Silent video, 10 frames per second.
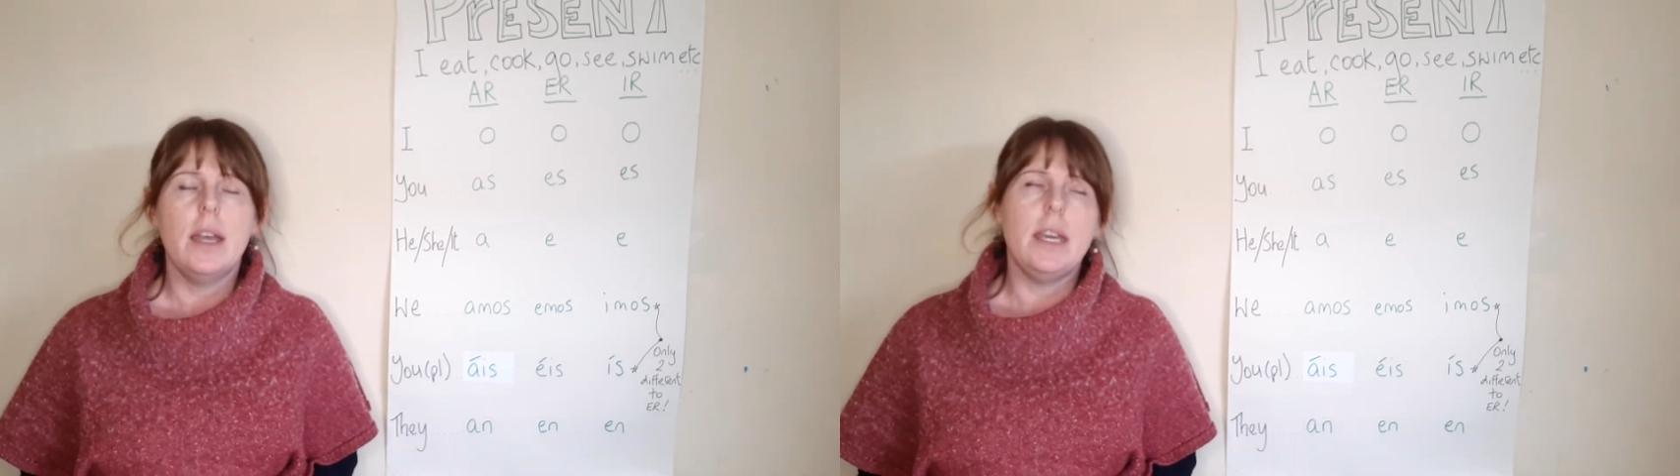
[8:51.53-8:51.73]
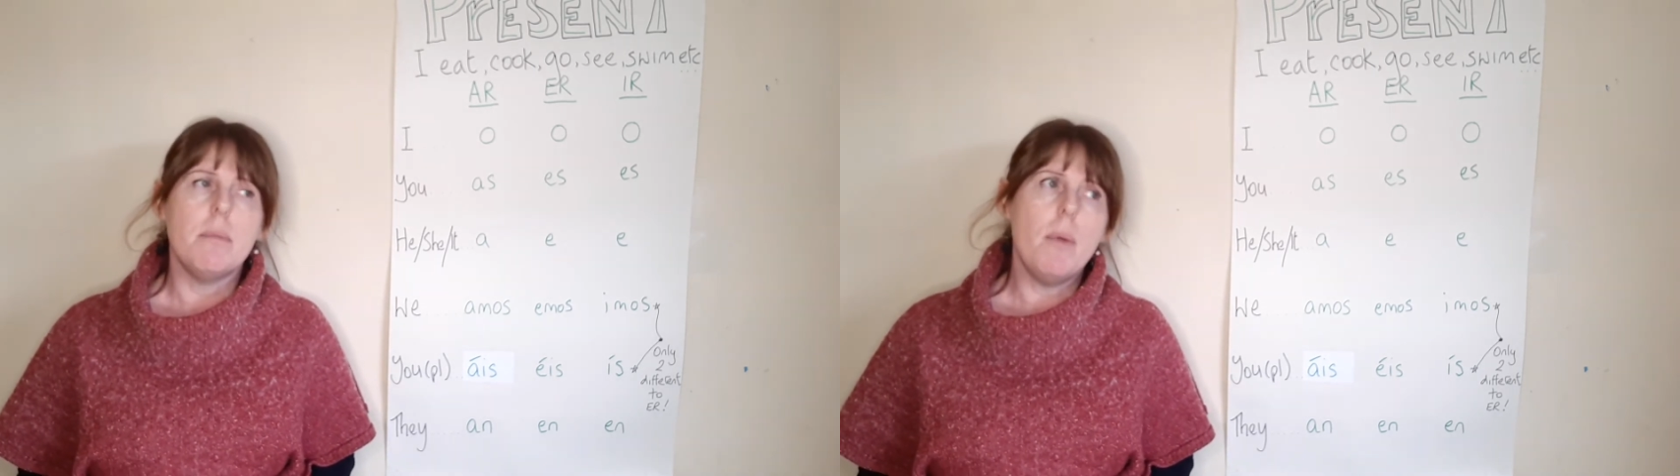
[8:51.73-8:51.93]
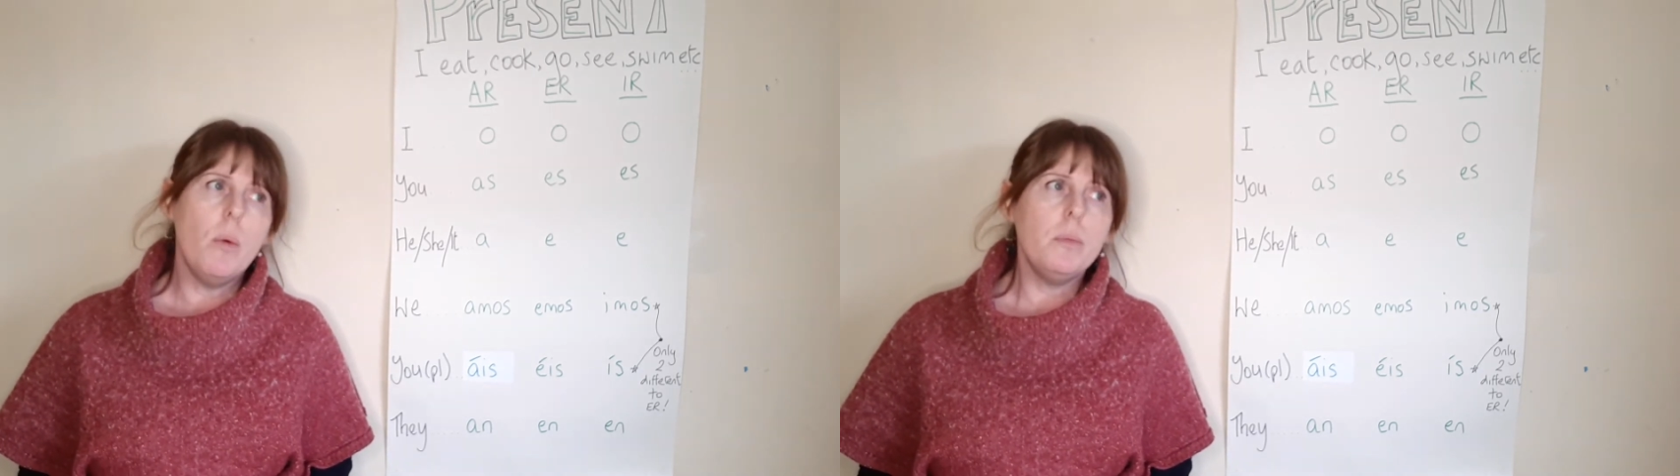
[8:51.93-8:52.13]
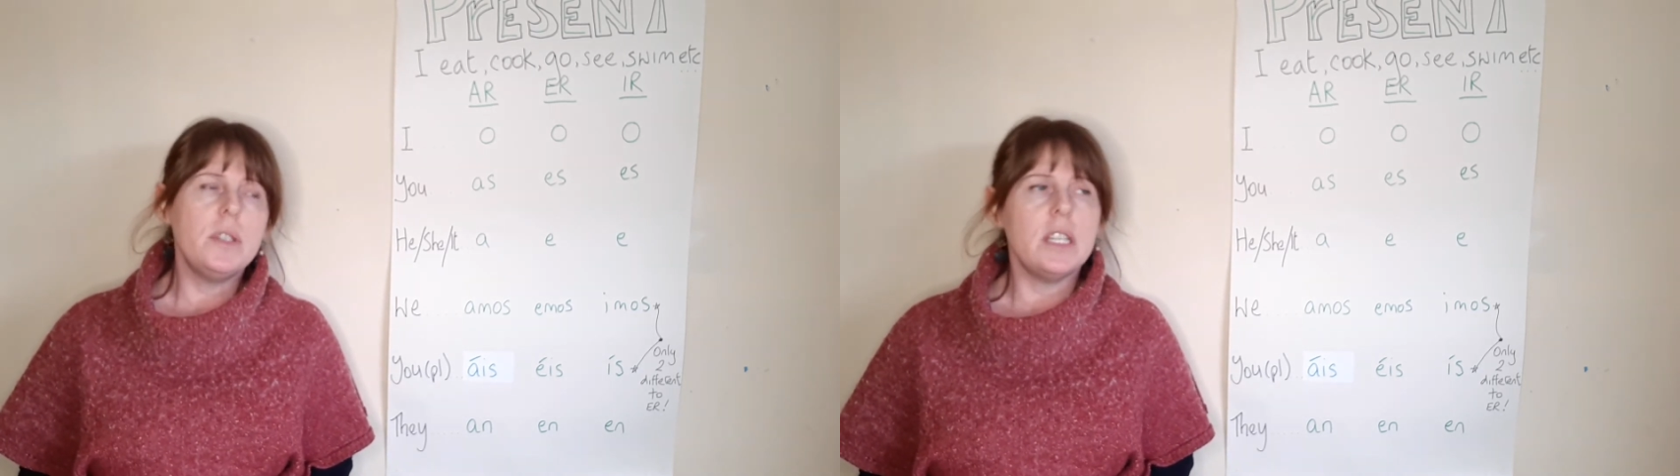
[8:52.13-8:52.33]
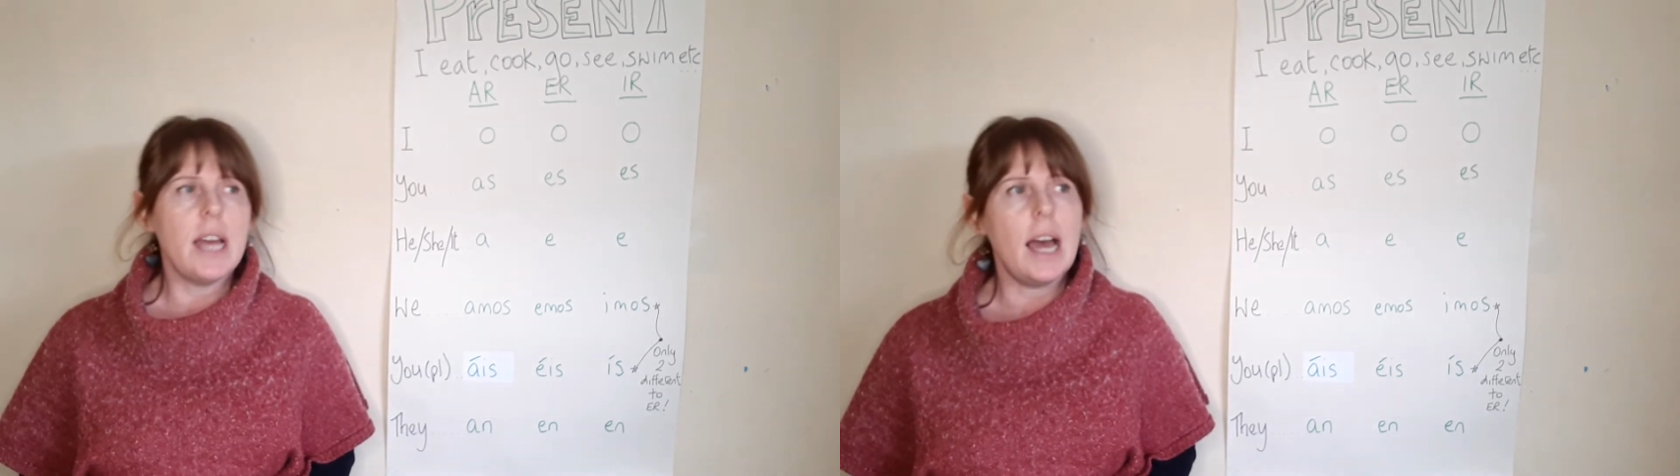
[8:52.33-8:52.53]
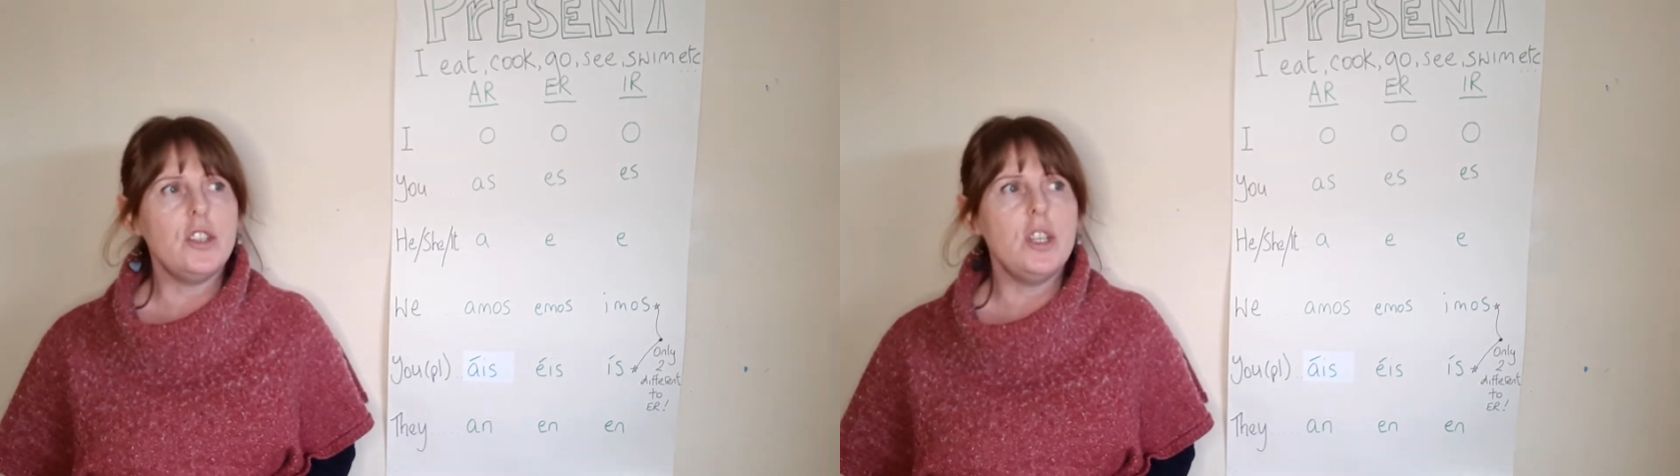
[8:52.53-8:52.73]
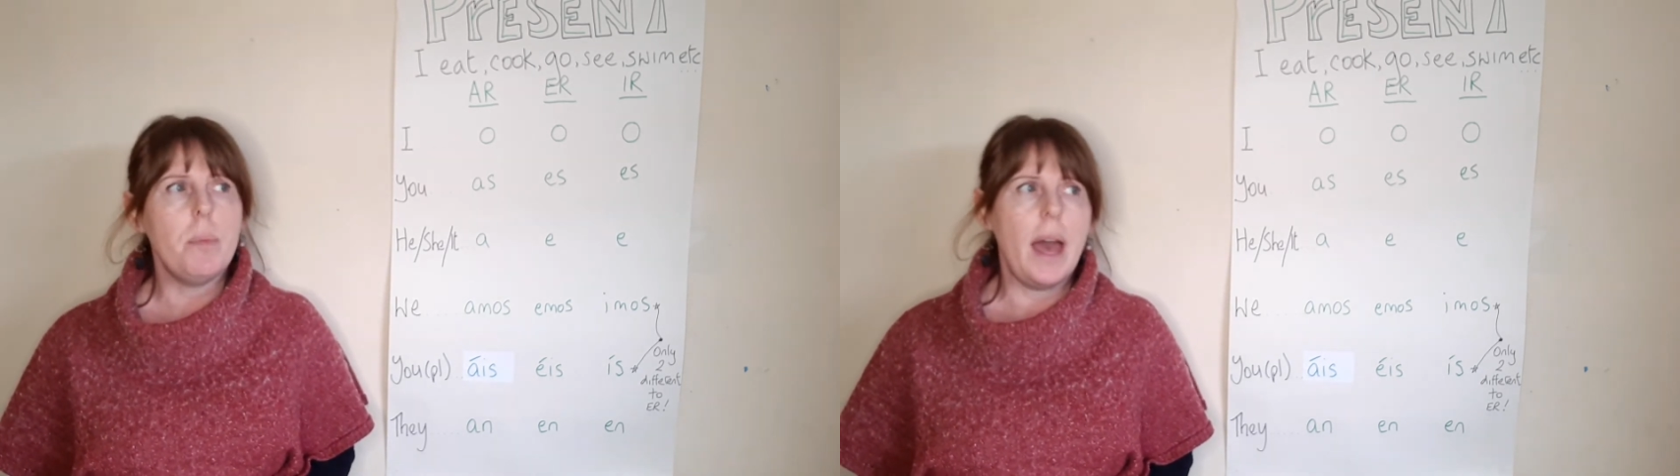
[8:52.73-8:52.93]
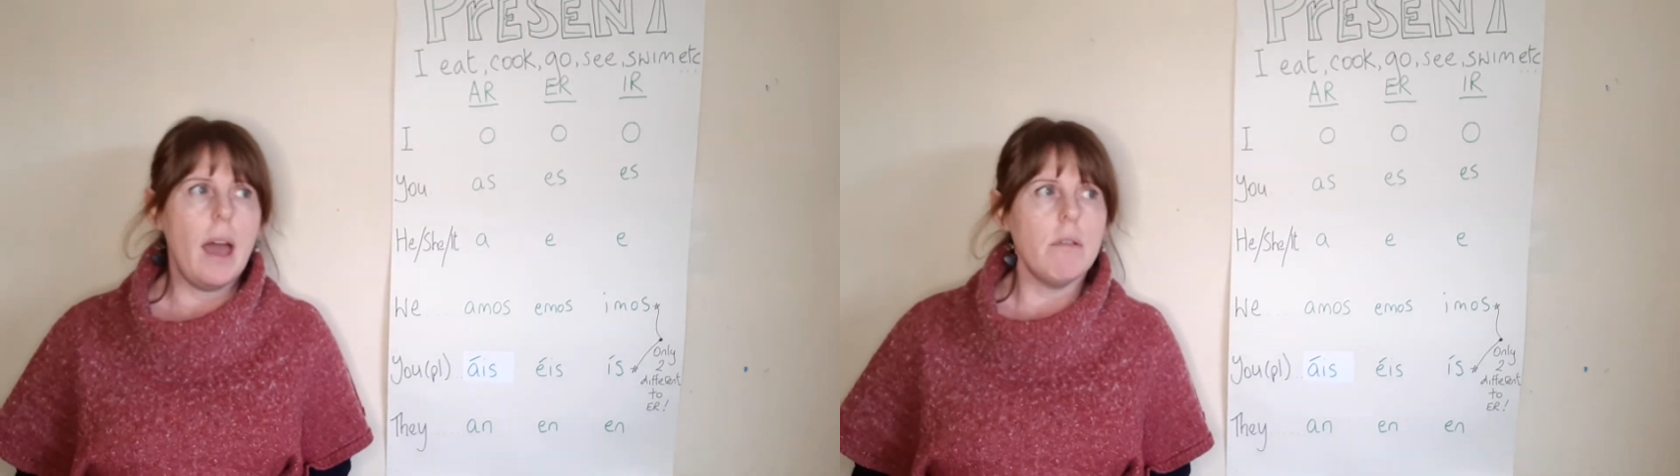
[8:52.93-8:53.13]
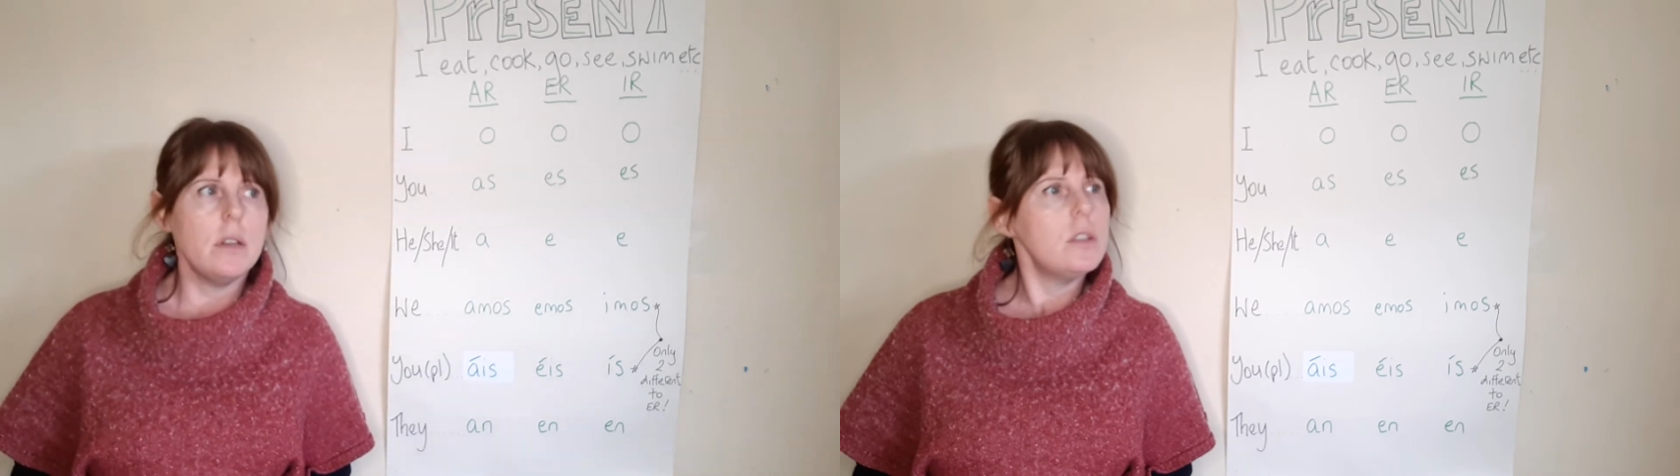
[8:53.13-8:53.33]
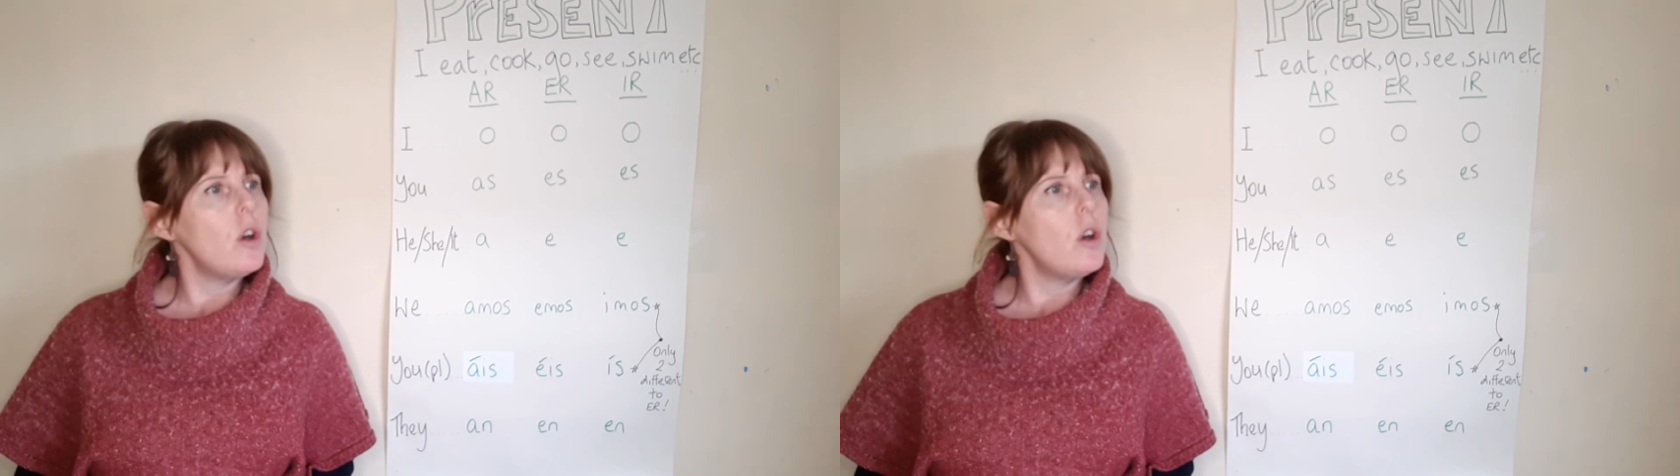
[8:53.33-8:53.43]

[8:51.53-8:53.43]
your mums, your dads, your parents,